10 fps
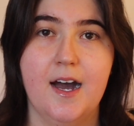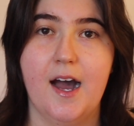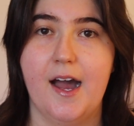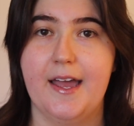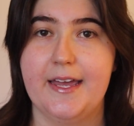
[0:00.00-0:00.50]

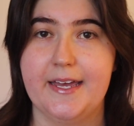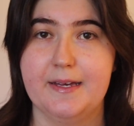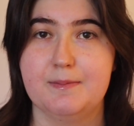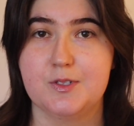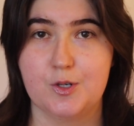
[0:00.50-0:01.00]
I
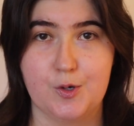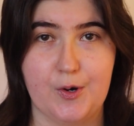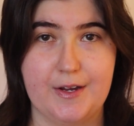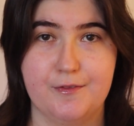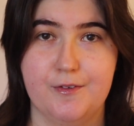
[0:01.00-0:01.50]
am so
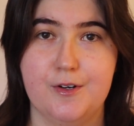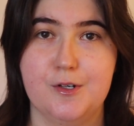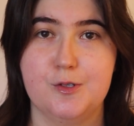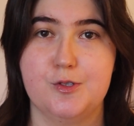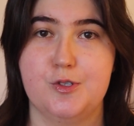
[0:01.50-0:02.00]

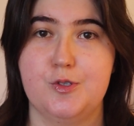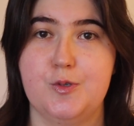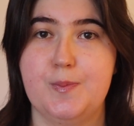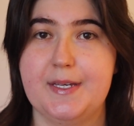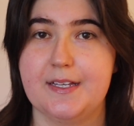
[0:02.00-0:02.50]
grateful
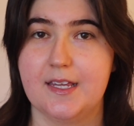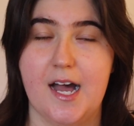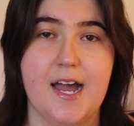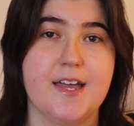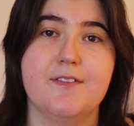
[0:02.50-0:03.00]
to be
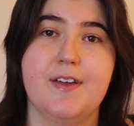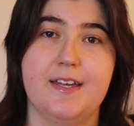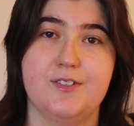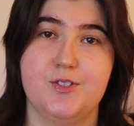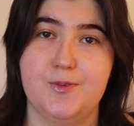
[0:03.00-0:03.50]
alive
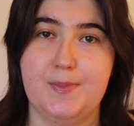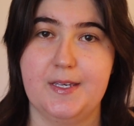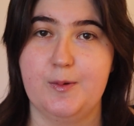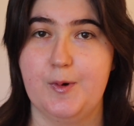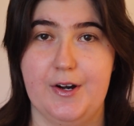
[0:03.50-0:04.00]
and to
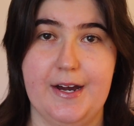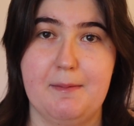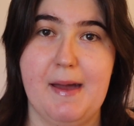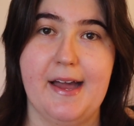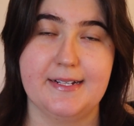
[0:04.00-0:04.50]
be where
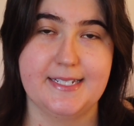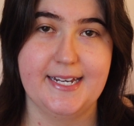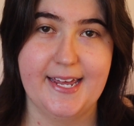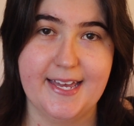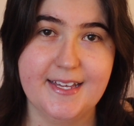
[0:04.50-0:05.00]
I'm at
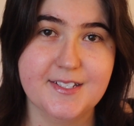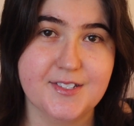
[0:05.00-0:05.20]
today.